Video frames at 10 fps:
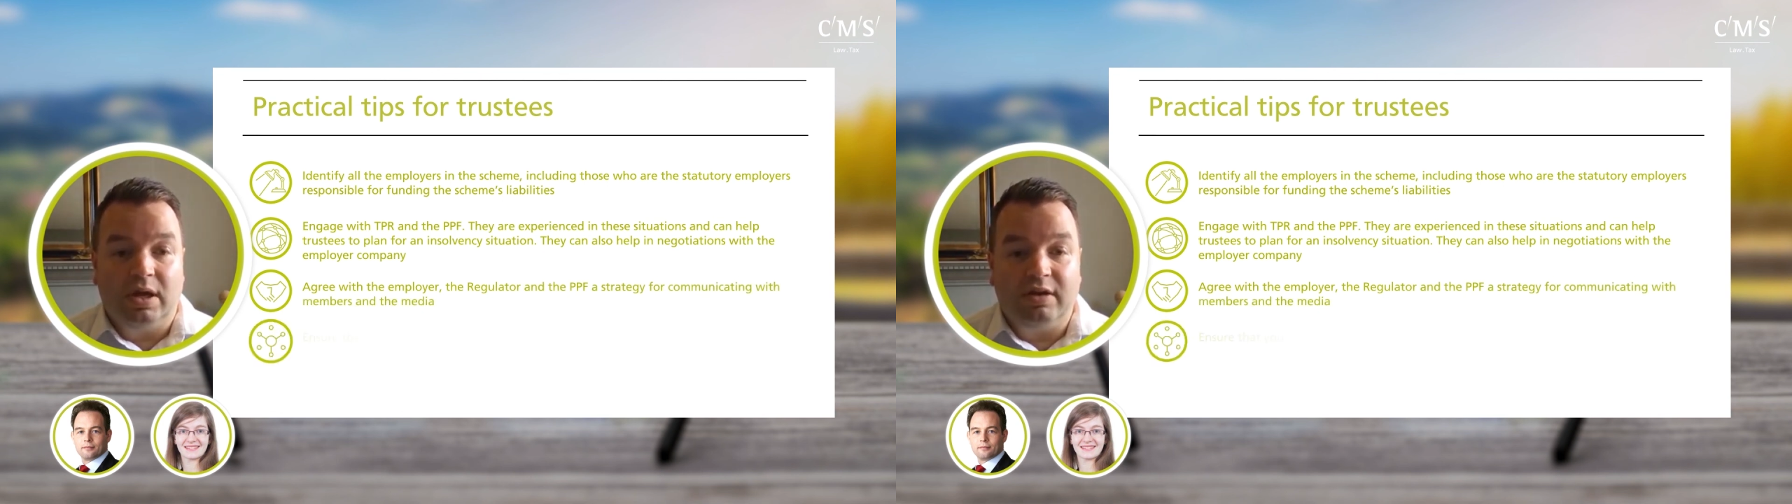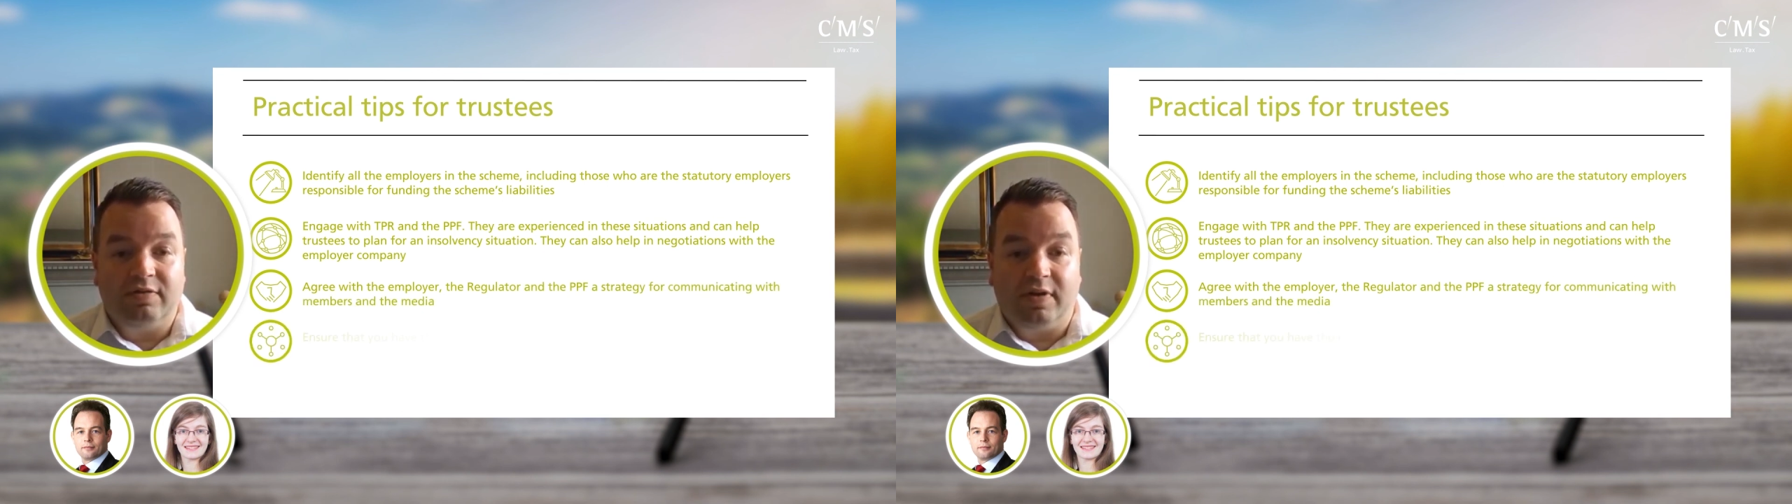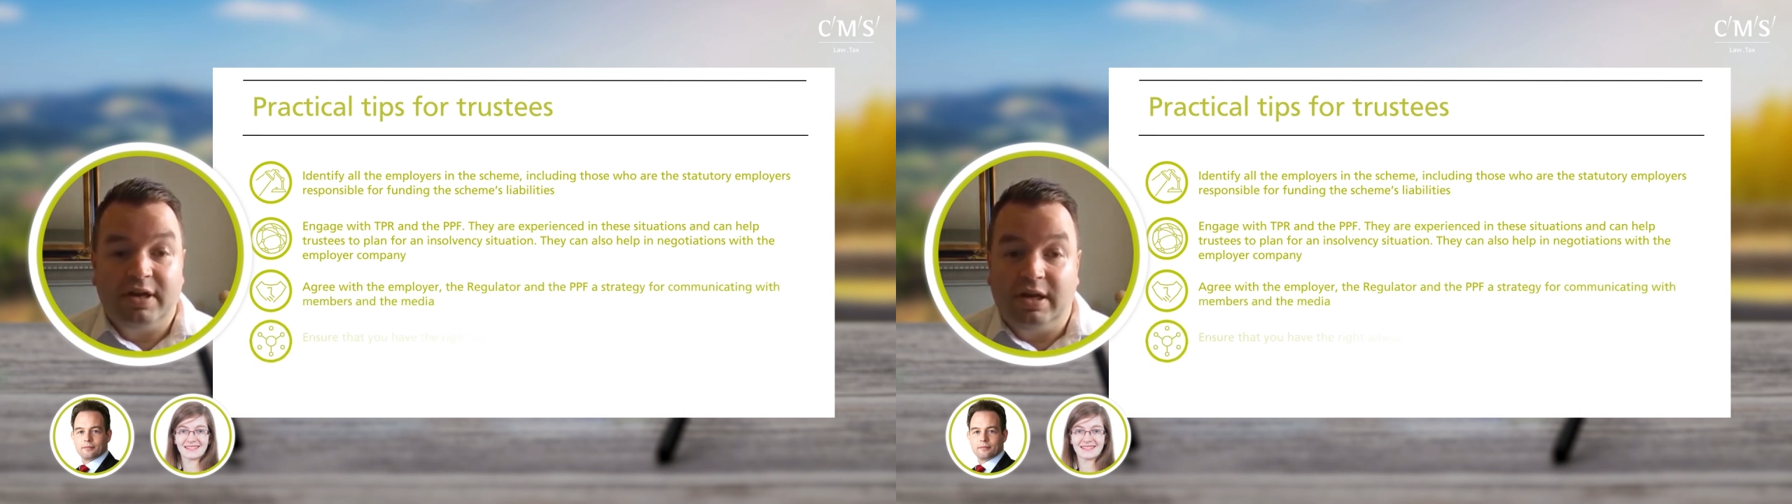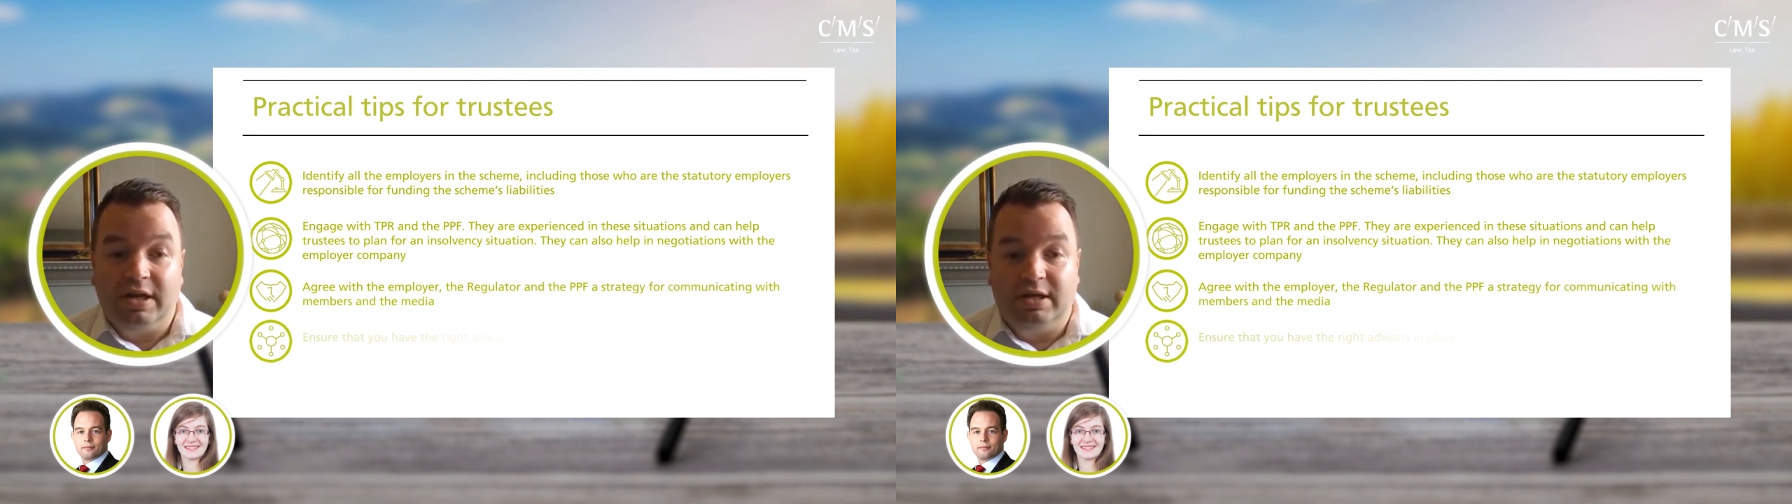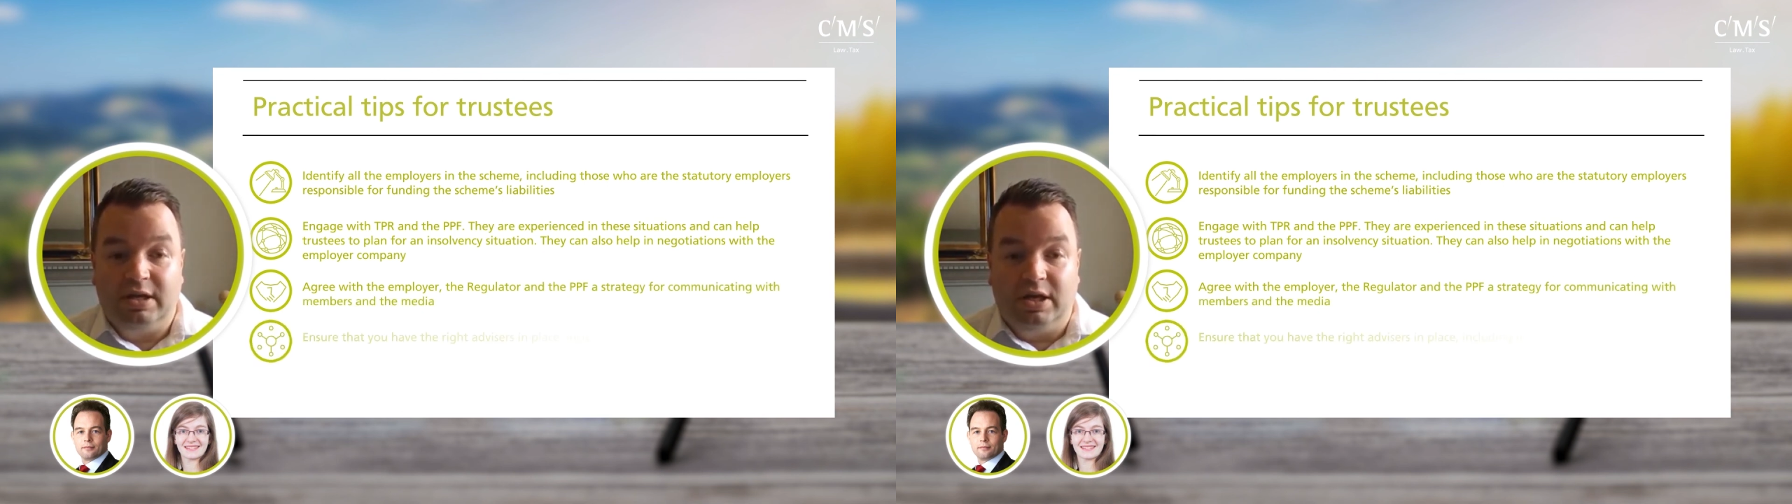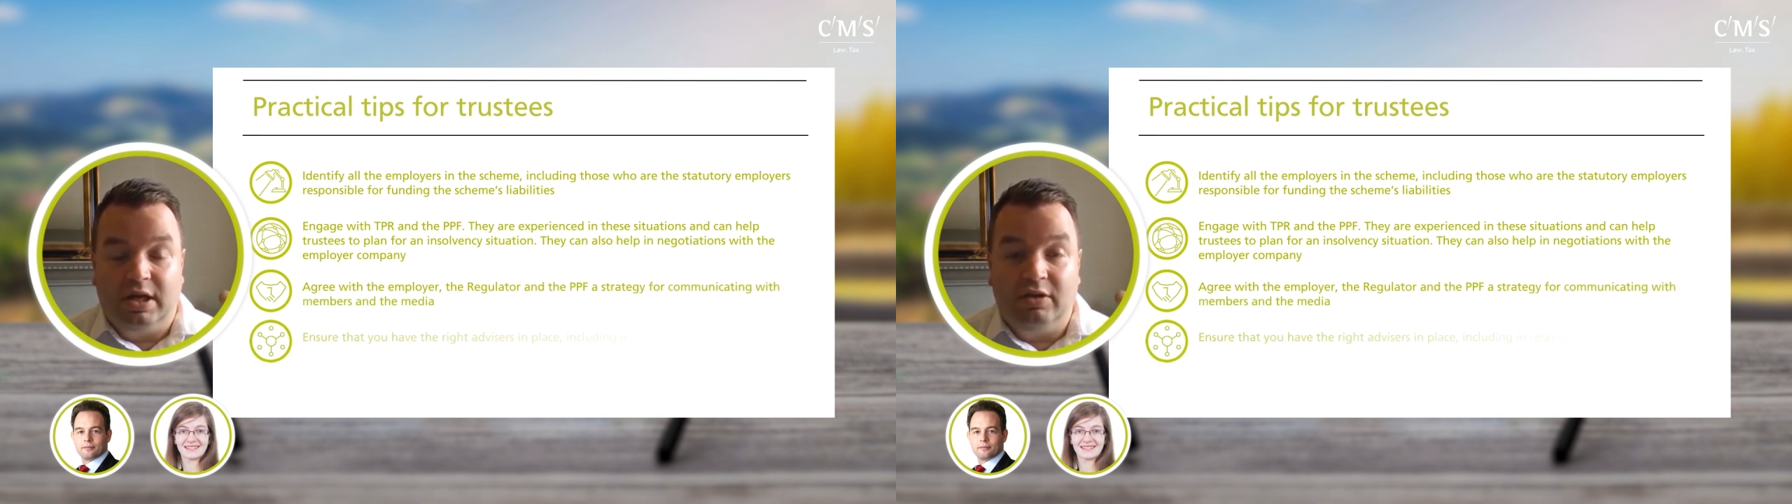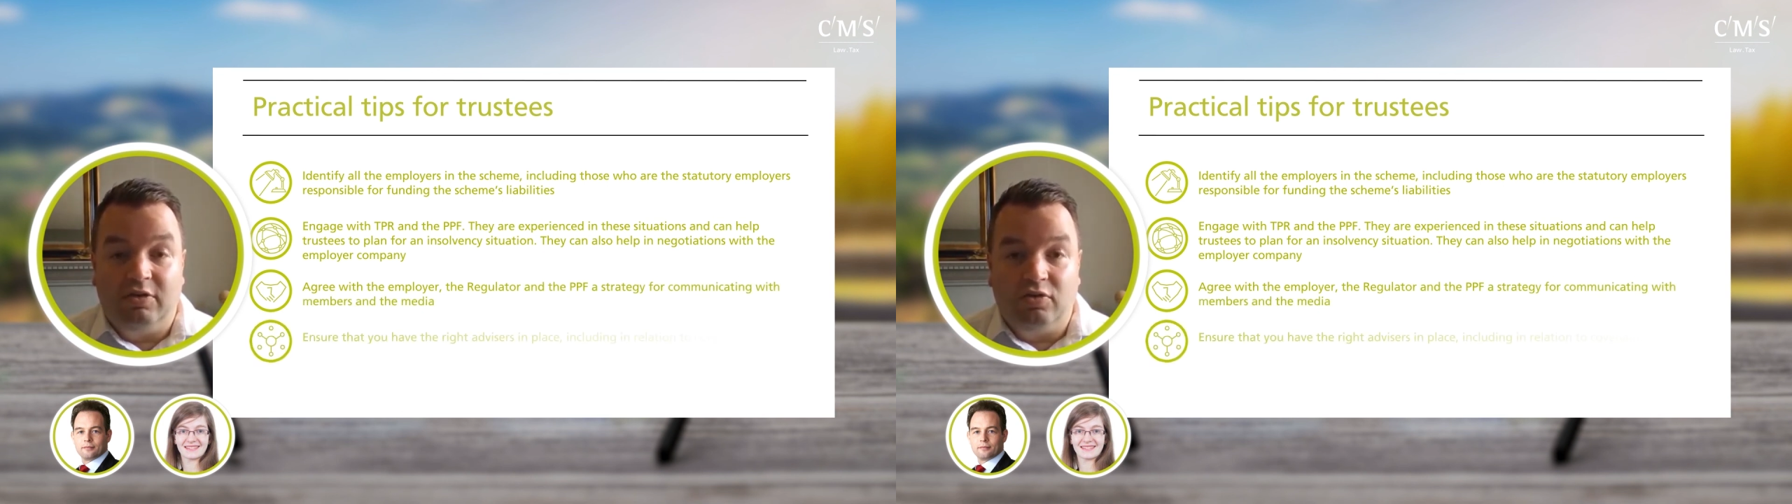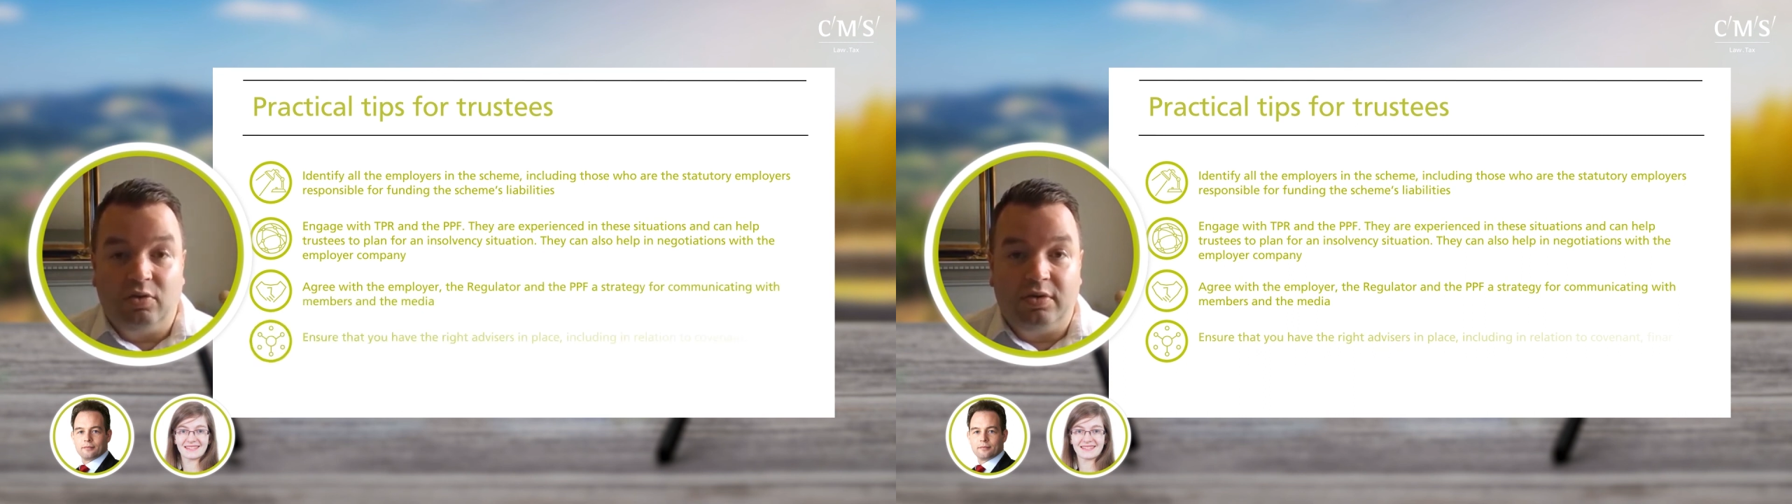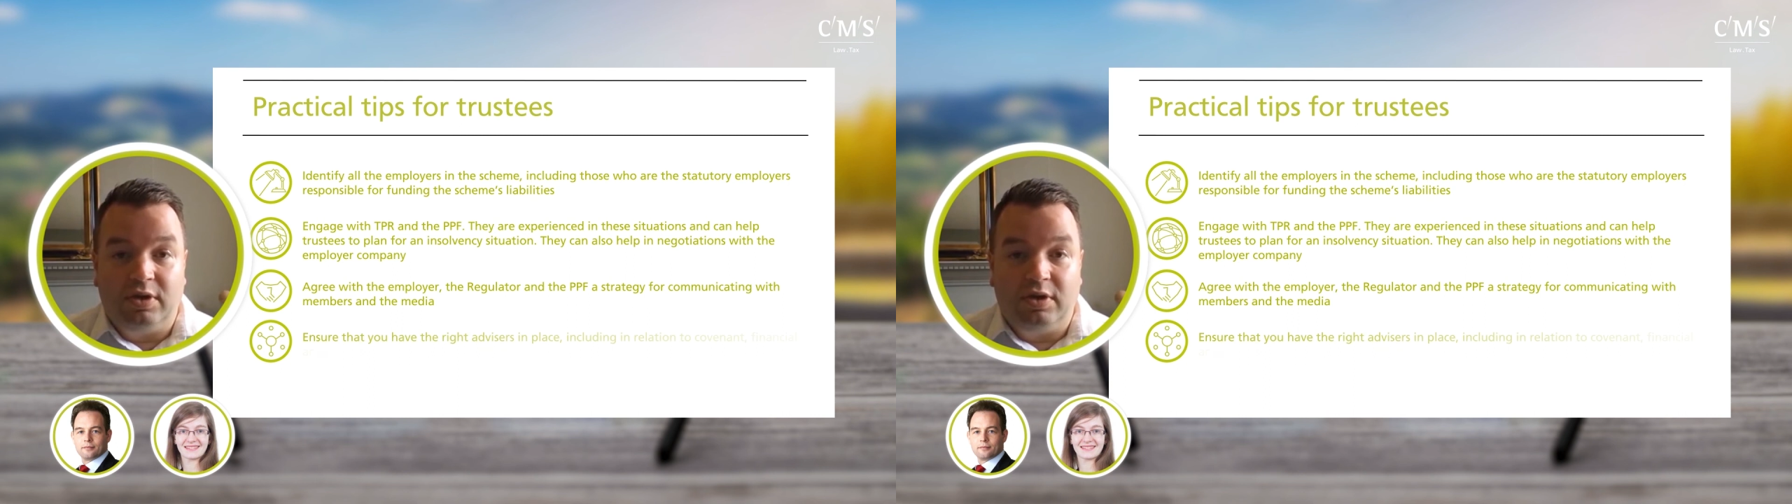And finally, ensure